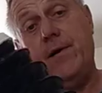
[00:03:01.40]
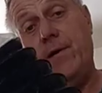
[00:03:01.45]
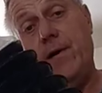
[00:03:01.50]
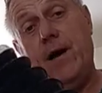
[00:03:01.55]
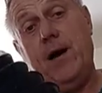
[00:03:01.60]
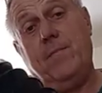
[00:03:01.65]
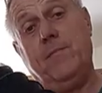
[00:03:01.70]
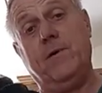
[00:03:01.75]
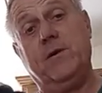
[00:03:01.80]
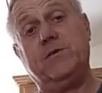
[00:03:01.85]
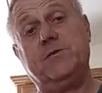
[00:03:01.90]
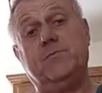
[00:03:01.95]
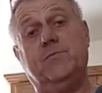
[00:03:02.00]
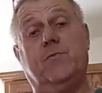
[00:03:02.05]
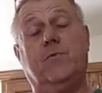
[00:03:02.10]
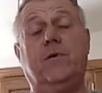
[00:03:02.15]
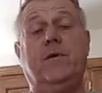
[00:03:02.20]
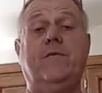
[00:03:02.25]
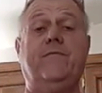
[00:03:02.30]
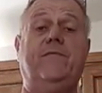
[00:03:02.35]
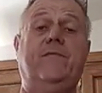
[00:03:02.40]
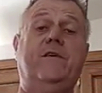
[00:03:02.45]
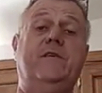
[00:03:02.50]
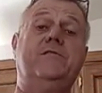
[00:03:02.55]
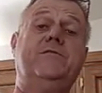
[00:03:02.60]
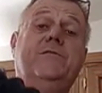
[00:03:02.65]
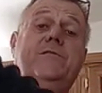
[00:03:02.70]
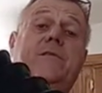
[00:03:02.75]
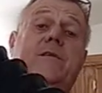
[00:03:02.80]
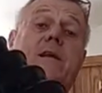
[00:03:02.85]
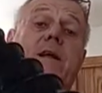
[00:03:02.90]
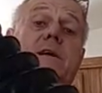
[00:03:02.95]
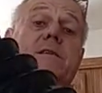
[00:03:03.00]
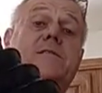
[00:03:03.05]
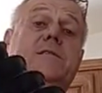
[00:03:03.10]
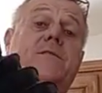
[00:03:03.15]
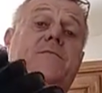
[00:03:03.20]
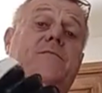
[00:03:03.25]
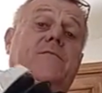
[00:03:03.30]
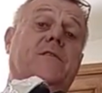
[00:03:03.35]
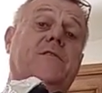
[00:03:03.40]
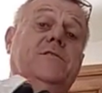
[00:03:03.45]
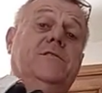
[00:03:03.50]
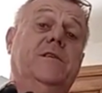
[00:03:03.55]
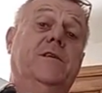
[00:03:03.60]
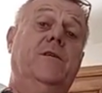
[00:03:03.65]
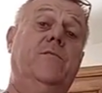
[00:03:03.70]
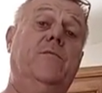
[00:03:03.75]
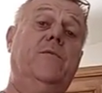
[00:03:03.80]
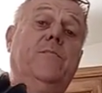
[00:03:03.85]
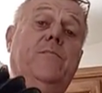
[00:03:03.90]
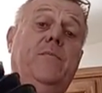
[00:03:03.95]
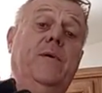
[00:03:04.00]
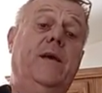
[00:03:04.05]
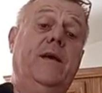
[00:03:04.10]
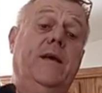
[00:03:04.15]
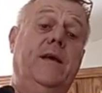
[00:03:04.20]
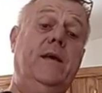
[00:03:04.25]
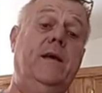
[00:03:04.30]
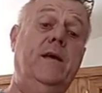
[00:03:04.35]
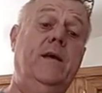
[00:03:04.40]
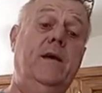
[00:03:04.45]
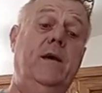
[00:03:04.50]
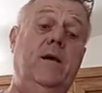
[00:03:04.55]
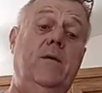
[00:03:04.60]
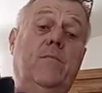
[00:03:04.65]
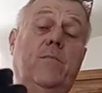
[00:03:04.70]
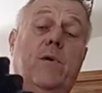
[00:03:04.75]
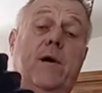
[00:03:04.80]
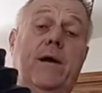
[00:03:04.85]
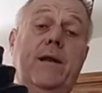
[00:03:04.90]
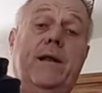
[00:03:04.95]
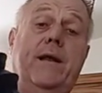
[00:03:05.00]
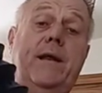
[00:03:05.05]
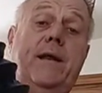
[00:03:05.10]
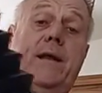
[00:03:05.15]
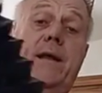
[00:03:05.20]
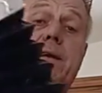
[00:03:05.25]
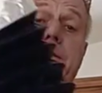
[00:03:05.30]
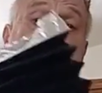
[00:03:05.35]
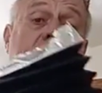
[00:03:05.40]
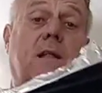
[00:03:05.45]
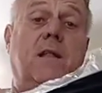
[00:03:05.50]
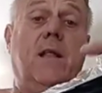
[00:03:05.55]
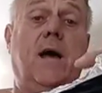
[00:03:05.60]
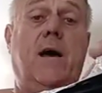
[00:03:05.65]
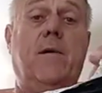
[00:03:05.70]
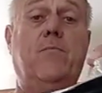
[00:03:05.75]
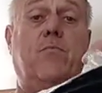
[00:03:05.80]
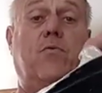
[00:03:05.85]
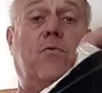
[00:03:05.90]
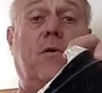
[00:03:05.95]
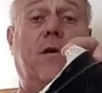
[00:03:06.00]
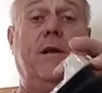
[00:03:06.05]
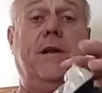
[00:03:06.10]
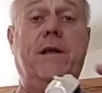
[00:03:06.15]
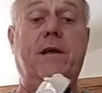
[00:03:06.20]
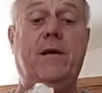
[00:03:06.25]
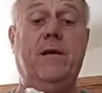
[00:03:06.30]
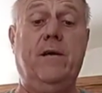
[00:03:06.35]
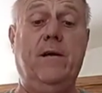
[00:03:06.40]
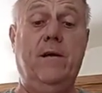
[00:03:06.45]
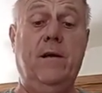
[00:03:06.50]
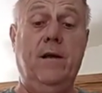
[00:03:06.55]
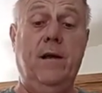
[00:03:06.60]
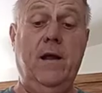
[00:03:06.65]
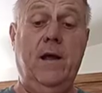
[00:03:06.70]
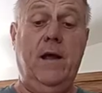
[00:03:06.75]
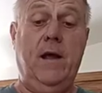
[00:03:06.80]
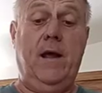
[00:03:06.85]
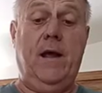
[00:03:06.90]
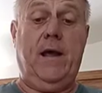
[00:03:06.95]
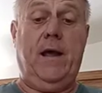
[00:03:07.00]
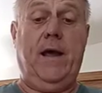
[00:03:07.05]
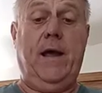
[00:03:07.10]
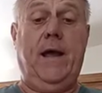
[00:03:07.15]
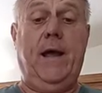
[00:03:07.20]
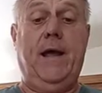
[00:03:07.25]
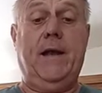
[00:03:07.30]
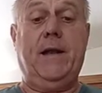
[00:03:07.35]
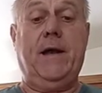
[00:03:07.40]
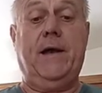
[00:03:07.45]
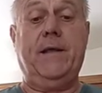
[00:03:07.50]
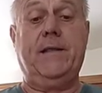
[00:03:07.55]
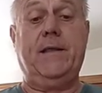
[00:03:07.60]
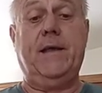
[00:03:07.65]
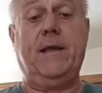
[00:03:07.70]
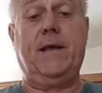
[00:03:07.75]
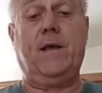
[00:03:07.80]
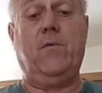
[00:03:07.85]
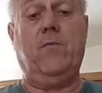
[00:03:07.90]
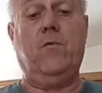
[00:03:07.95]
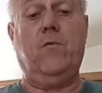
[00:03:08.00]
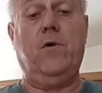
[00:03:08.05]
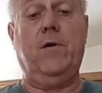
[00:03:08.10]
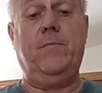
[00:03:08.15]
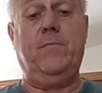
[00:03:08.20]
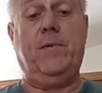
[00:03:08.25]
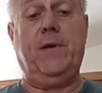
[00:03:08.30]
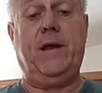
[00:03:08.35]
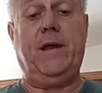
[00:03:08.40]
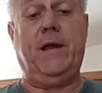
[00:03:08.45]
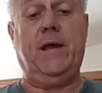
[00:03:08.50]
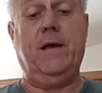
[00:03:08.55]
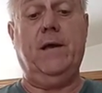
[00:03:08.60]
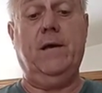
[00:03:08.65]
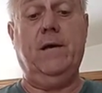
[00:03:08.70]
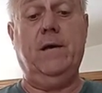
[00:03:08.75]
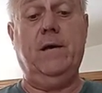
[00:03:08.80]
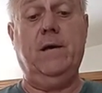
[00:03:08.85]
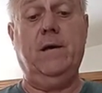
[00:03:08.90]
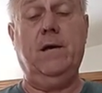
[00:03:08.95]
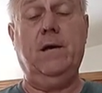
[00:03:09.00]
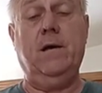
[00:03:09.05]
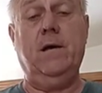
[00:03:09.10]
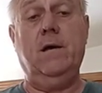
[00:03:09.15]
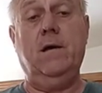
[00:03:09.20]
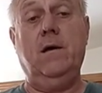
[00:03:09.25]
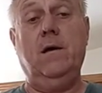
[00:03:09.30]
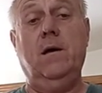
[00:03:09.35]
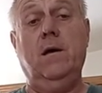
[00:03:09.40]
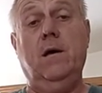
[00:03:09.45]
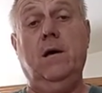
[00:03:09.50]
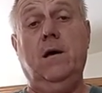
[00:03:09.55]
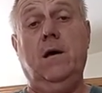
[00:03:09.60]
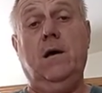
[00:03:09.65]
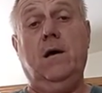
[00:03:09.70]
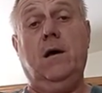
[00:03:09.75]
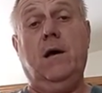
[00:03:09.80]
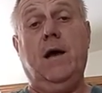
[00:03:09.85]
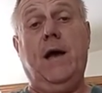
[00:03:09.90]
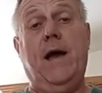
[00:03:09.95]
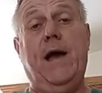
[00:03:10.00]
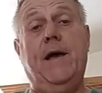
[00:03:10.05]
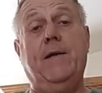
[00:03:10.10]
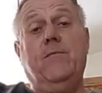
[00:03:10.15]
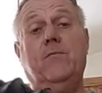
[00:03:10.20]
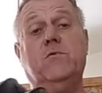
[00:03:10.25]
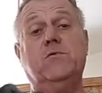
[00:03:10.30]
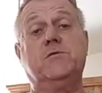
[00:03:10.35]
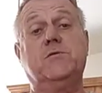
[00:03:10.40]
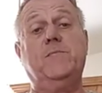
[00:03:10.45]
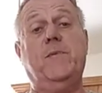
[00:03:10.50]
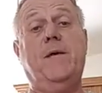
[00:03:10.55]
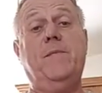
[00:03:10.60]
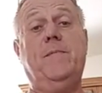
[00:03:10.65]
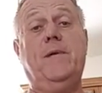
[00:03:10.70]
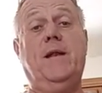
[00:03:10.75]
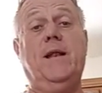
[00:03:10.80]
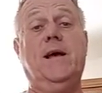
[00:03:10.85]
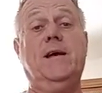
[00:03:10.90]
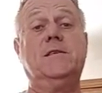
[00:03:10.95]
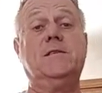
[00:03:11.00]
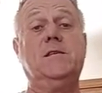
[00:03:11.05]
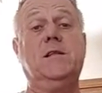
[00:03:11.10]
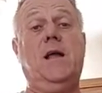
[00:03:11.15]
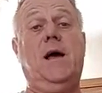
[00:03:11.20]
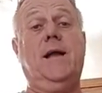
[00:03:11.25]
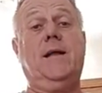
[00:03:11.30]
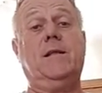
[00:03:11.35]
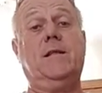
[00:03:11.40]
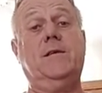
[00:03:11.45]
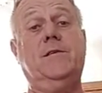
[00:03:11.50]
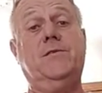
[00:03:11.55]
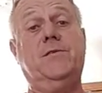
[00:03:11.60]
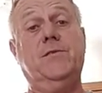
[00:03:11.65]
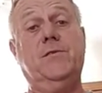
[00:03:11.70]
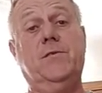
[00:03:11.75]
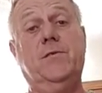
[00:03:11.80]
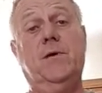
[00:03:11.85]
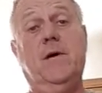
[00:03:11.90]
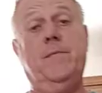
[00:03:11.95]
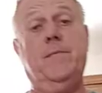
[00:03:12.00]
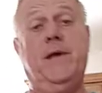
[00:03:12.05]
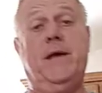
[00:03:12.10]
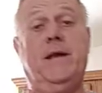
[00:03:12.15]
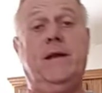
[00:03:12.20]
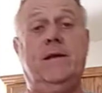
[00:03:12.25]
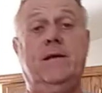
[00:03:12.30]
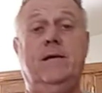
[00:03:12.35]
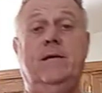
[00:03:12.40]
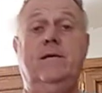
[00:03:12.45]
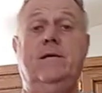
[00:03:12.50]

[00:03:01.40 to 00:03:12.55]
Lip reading: know how much more efficient or less efficient it would be, but it is a lot prettier, and I think it would be, animals may be less likely to. I mean,